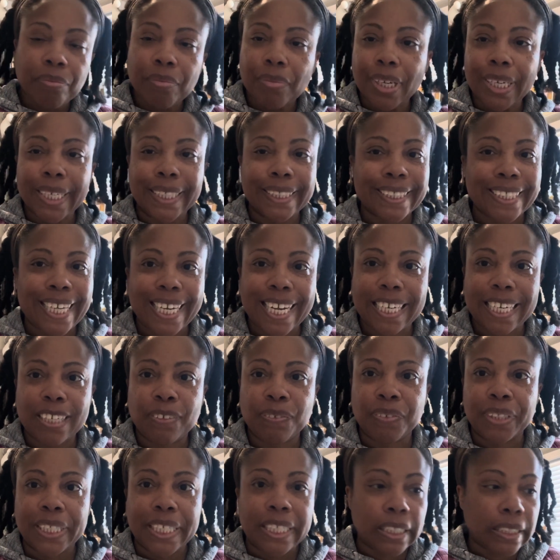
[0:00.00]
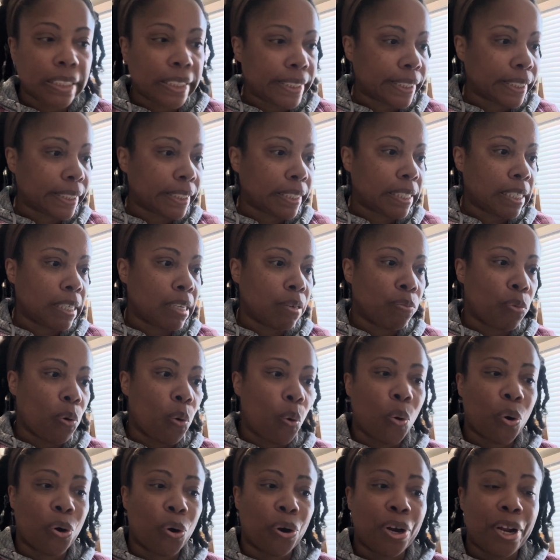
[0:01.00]
And it's not out of legalism
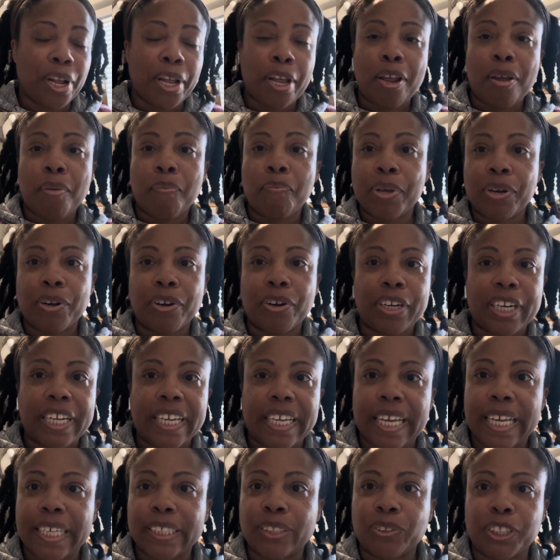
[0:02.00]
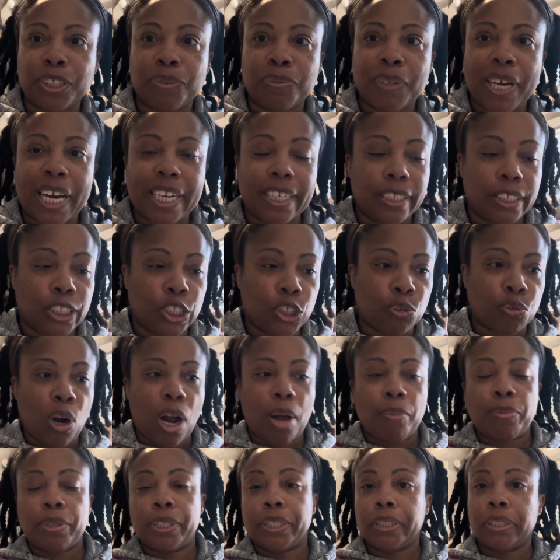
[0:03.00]
or bitterness or some kind of
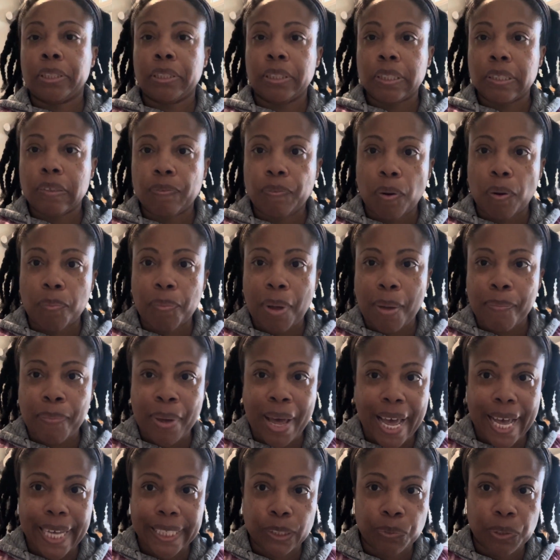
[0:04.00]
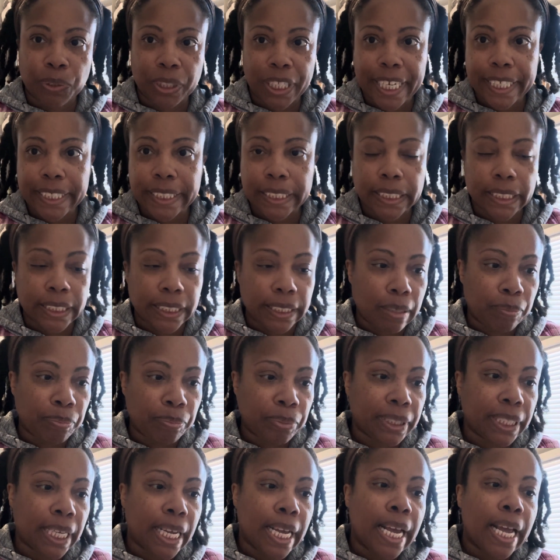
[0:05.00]
trauma from my past
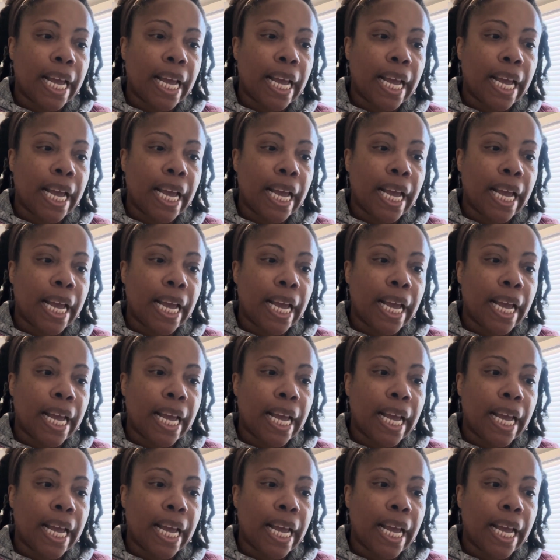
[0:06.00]
relationships,